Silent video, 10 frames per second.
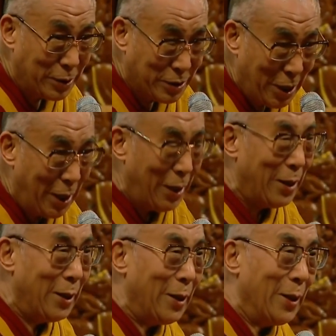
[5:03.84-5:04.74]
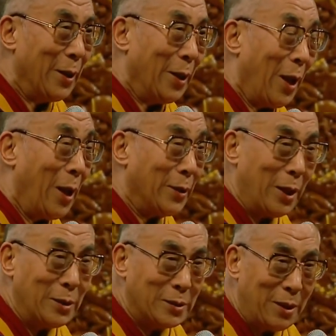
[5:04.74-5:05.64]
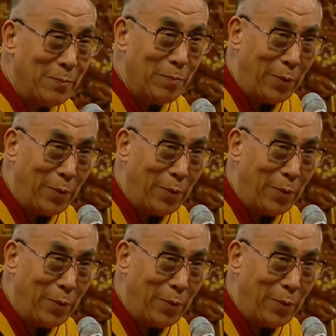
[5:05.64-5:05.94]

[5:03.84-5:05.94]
the chair, and then some